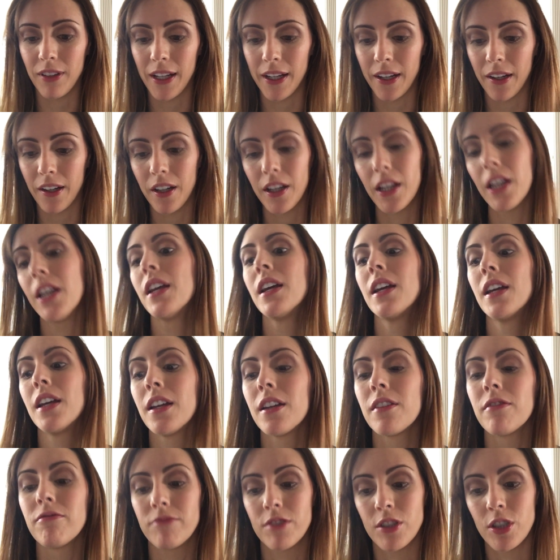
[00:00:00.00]
like
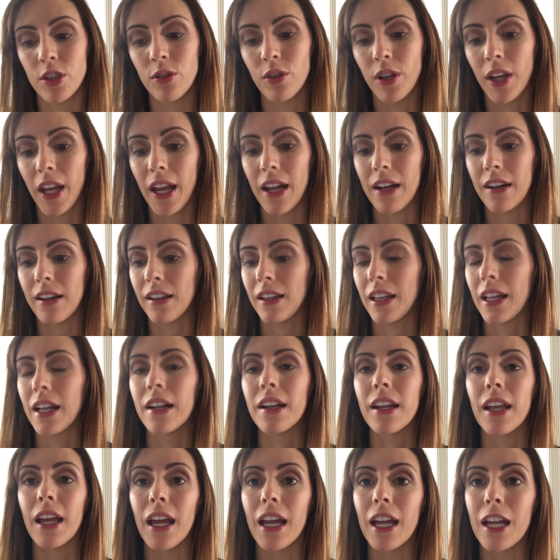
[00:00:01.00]
two
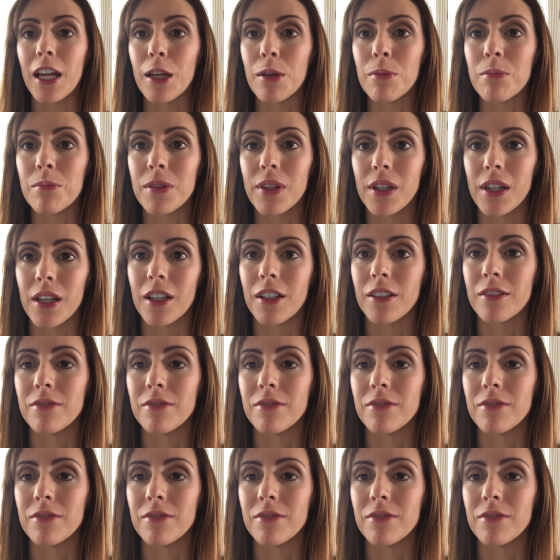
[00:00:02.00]
Candyland games.